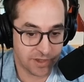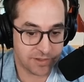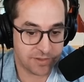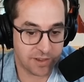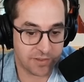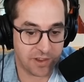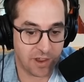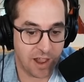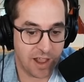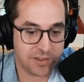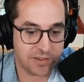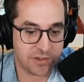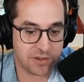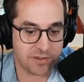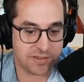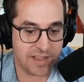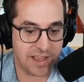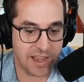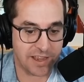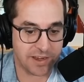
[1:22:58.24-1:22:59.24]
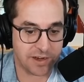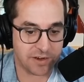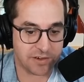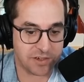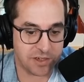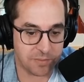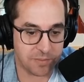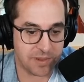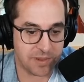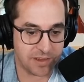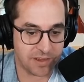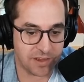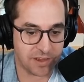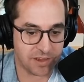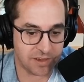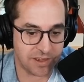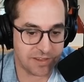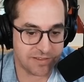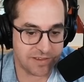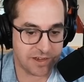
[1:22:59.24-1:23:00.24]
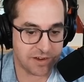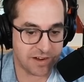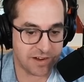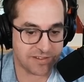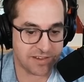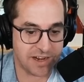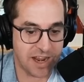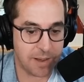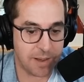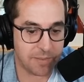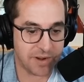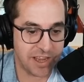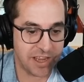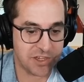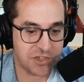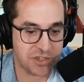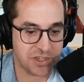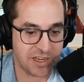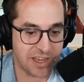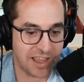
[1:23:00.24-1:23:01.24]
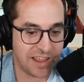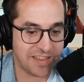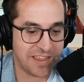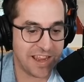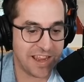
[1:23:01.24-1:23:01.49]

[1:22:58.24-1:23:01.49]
to the Oscars that year to be considered as a nomination, and they